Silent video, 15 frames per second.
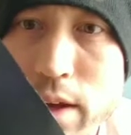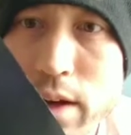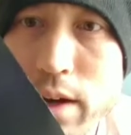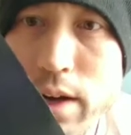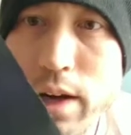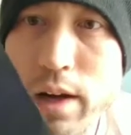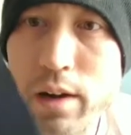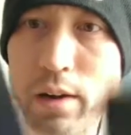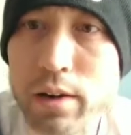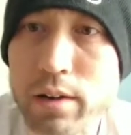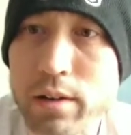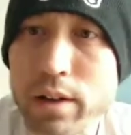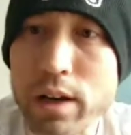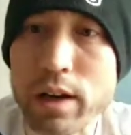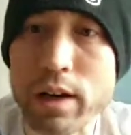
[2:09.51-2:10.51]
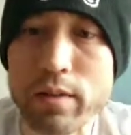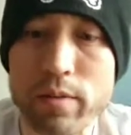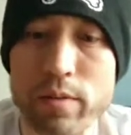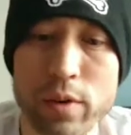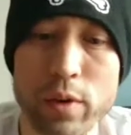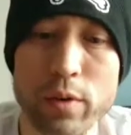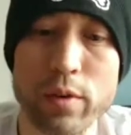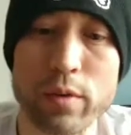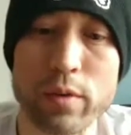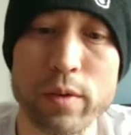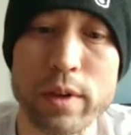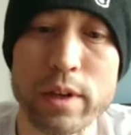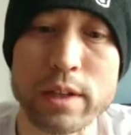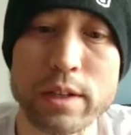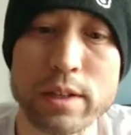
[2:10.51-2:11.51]
air that can flow
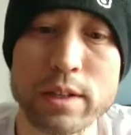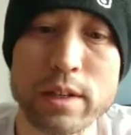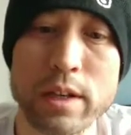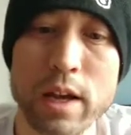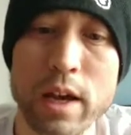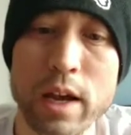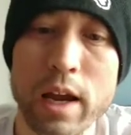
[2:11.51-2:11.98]
through this,